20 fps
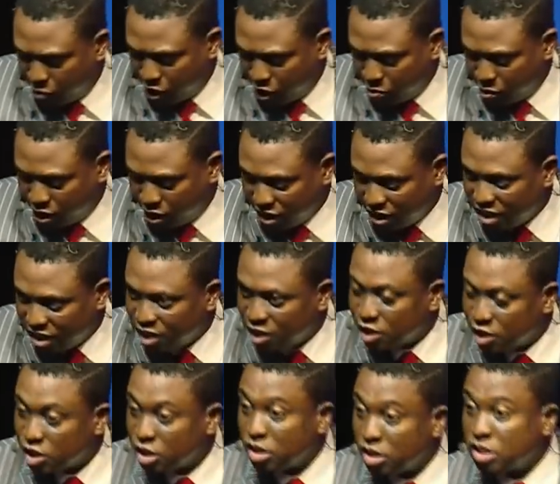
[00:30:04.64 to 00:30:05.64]
bring money.
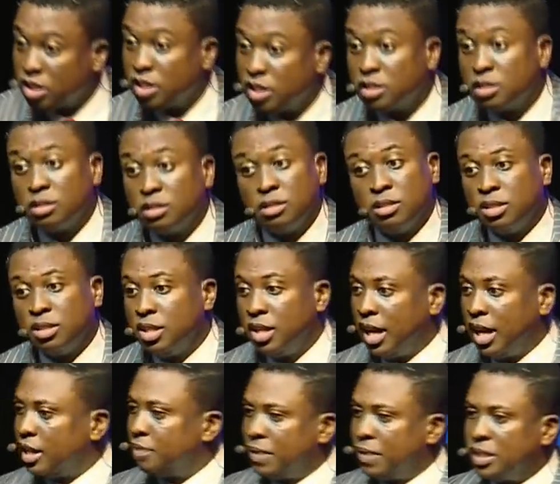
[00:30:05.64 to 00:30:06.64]
Someone says, and
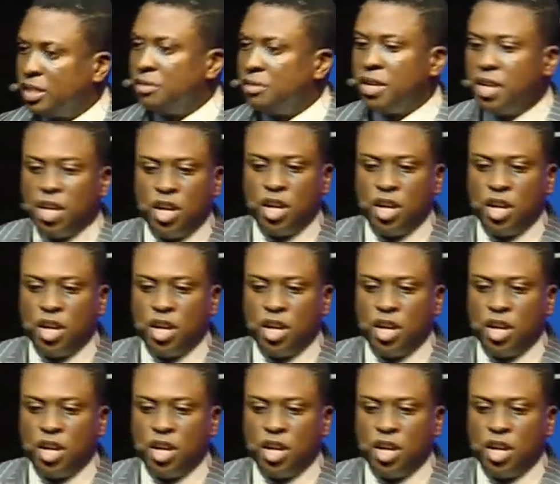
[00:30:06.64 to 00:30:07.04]
the person says,